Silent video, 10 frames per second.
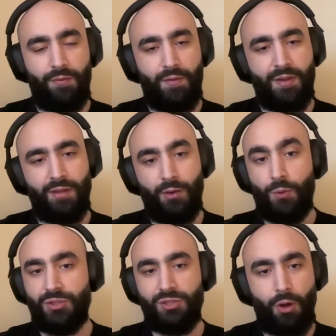of everything,
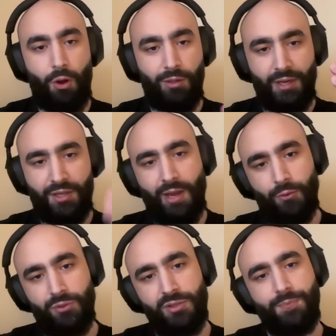which is all in
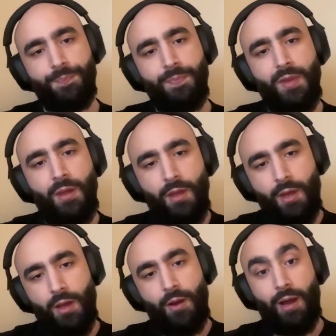accounts,
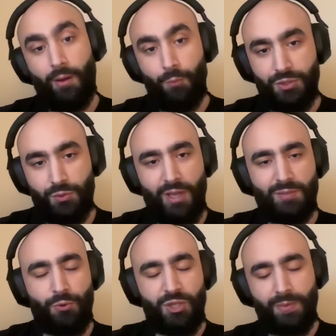which is why
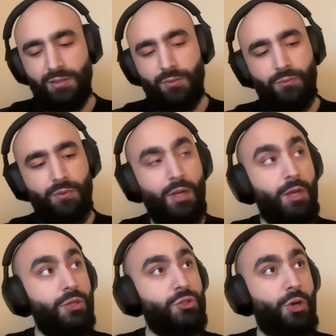it's more expensive.
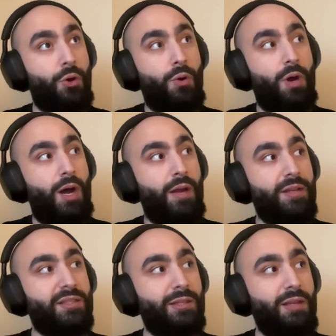So on a
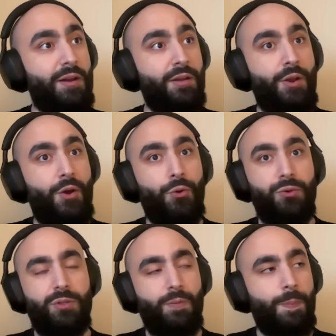Solana
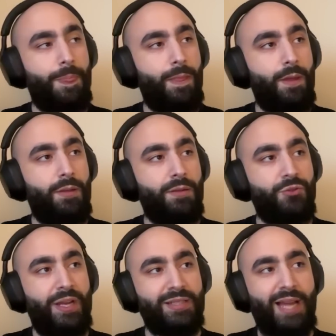node, the
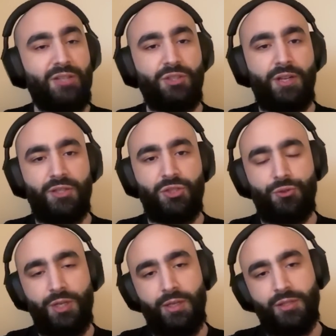transaction
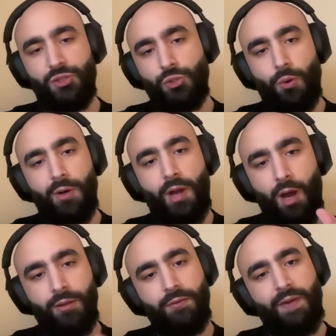history is stored
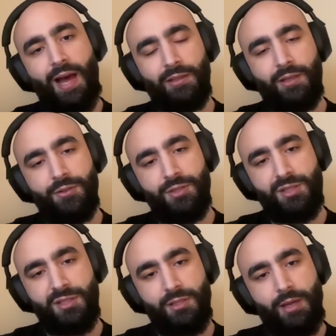on the
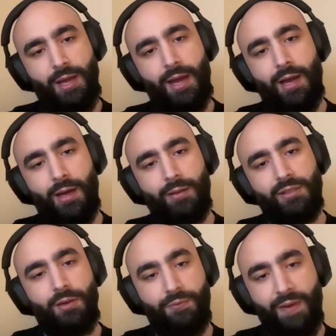validator's,
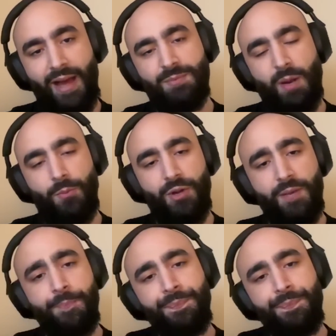let's say, fast memory